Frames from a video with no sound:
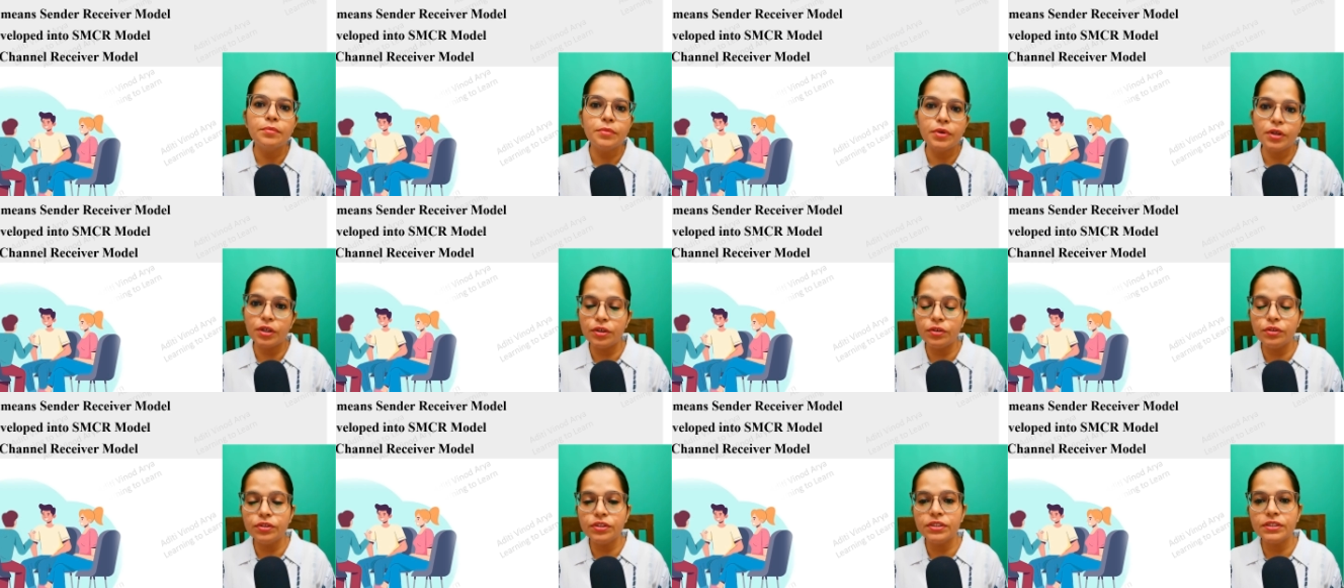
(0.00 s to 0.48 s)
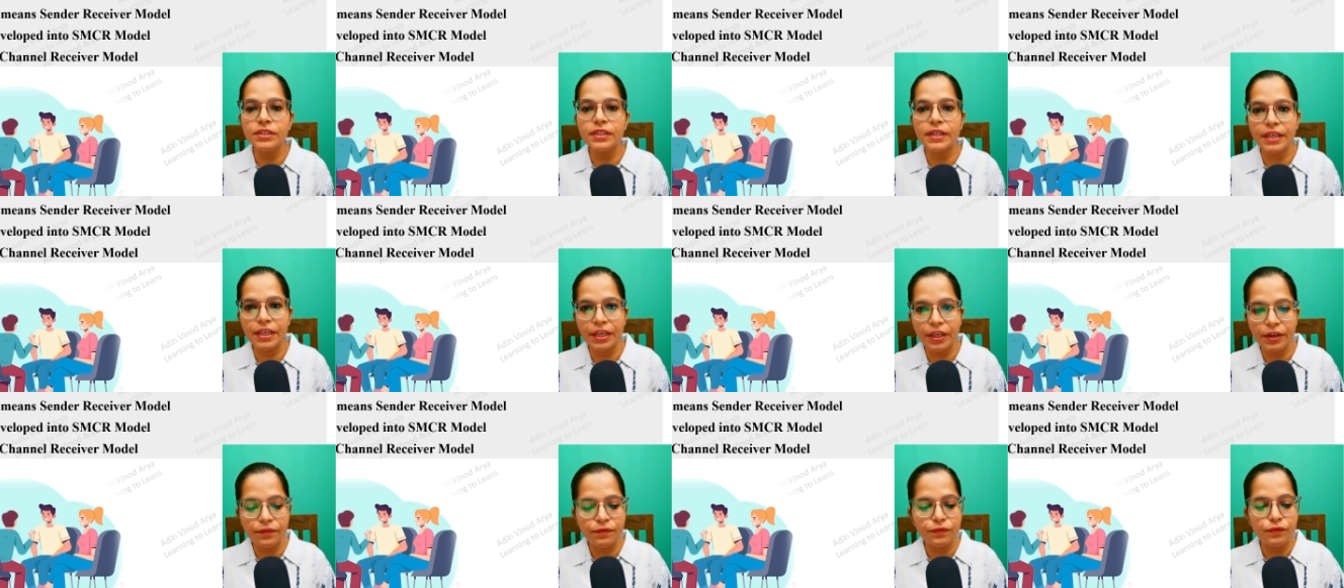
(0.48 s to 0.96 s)
Berlo sir
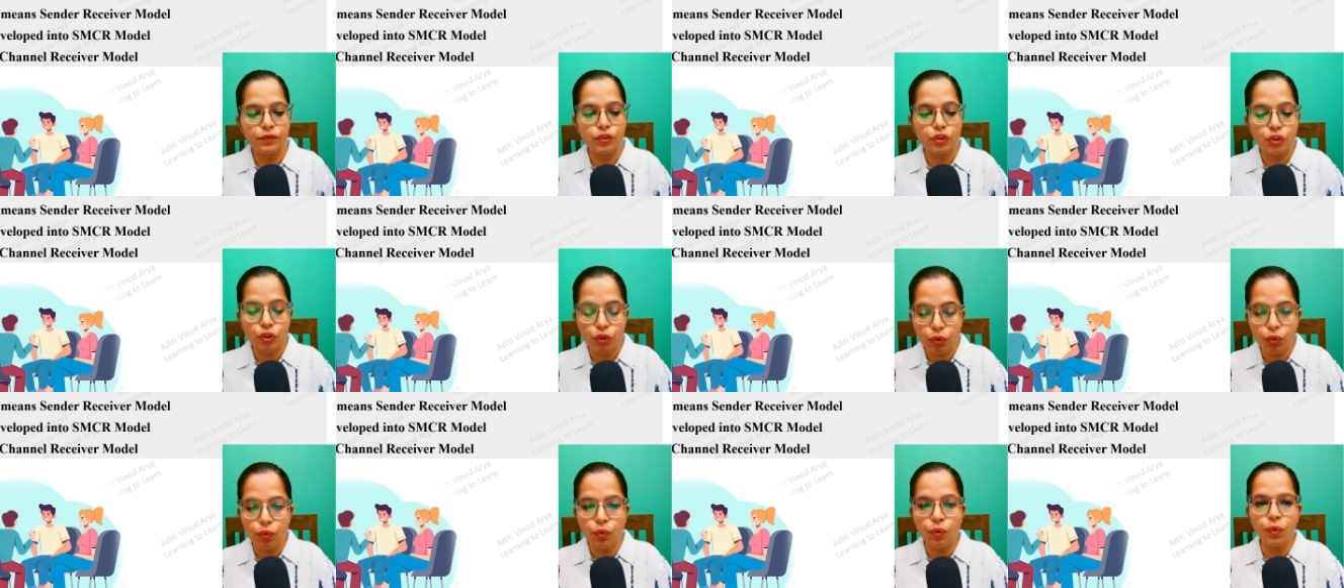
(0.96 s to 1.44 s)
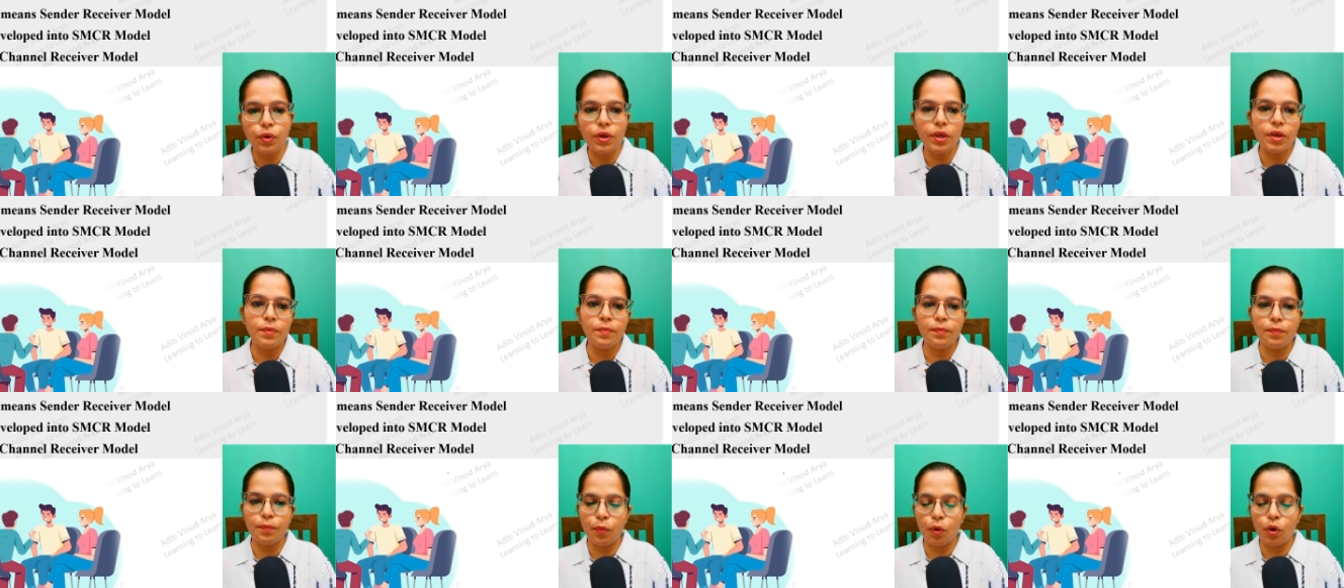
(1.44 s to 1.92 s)
gave two
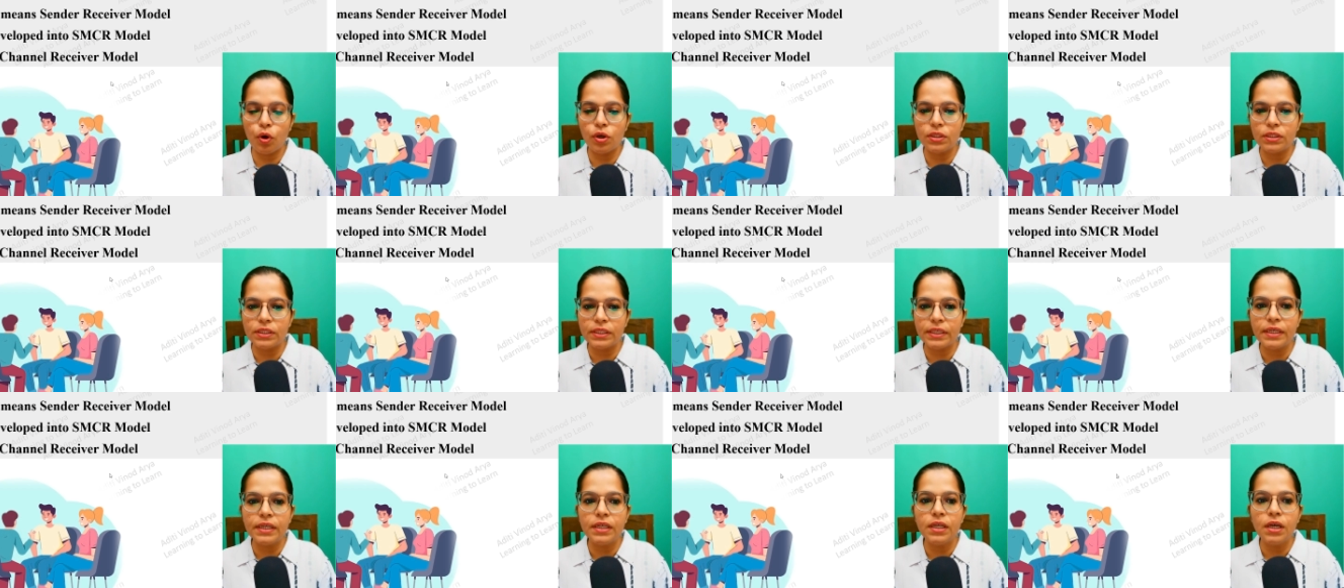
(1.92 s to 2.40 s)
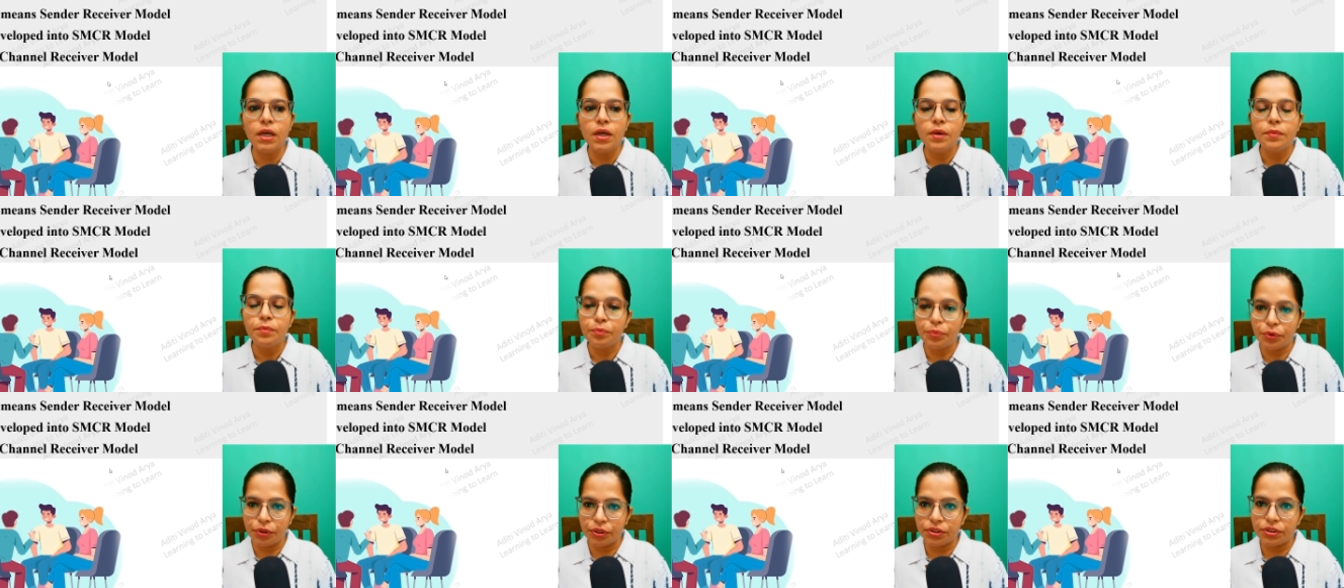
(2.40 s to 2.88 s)
important
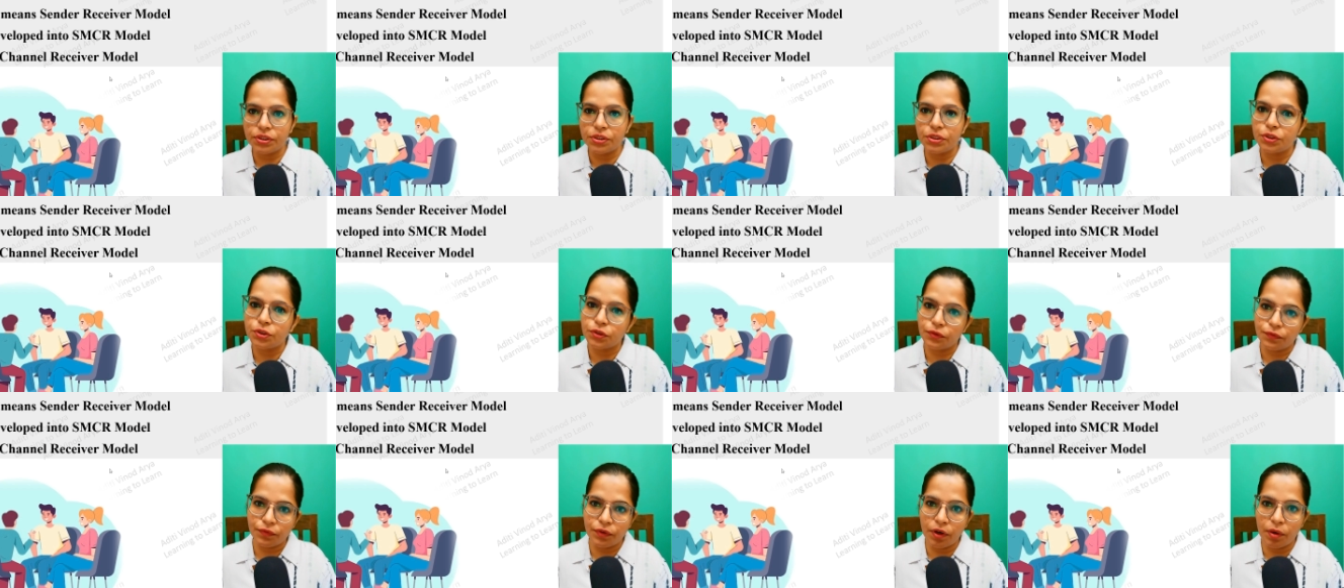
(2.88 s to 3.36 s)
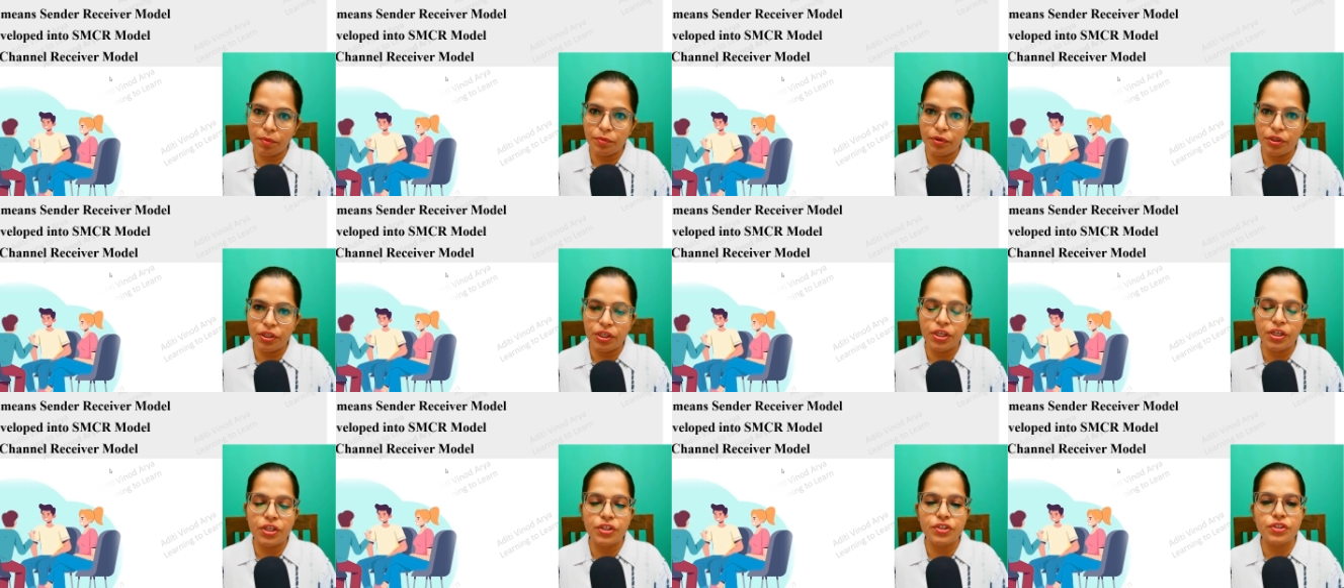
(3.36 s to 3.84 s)
process of
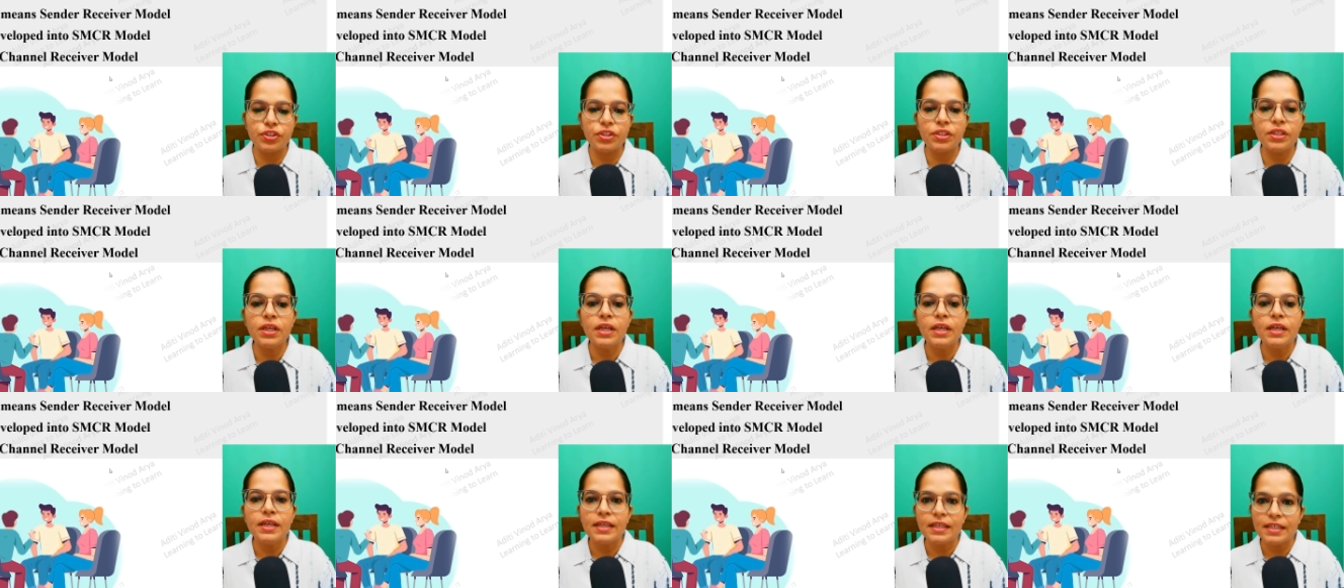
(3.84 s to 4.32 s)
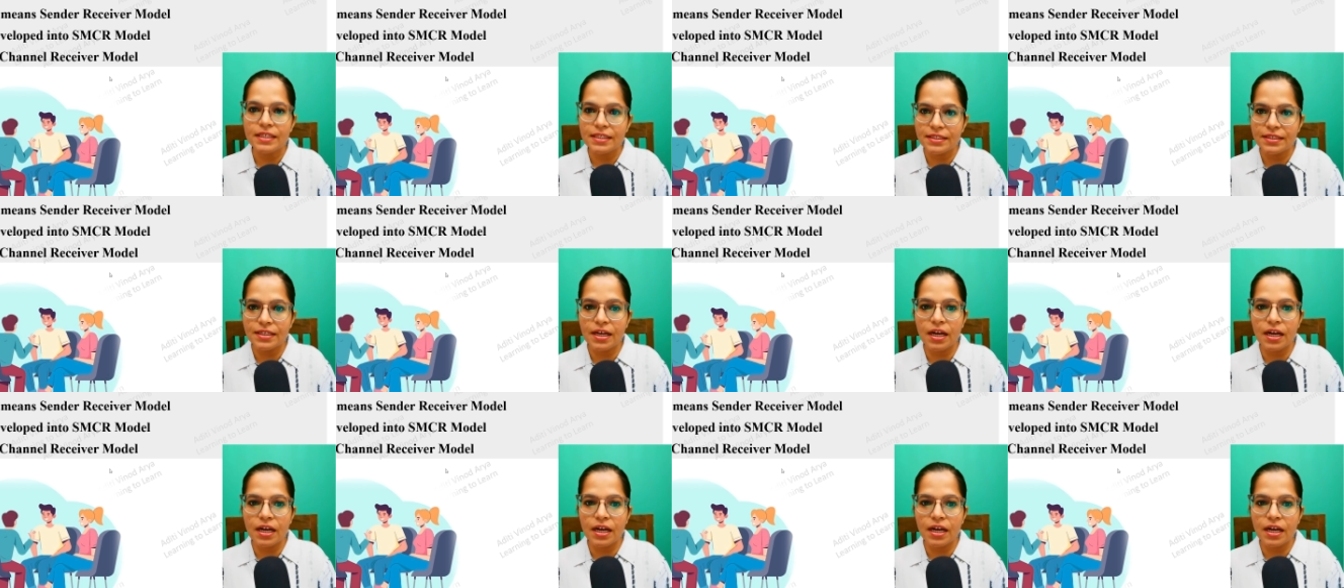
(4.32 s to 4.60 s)
communication. He